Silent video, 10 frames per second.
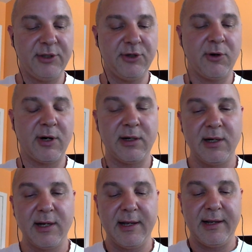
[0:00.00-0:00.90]
your
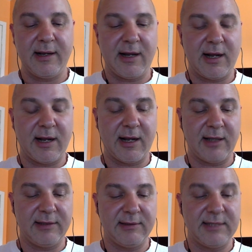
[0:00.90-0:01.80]

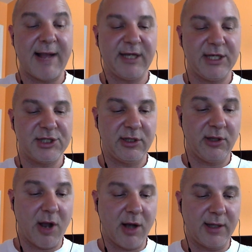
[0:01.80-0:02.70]
navigation
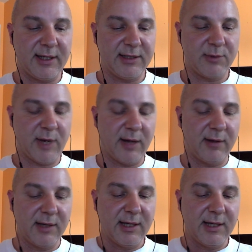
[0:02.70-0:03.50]
log as well.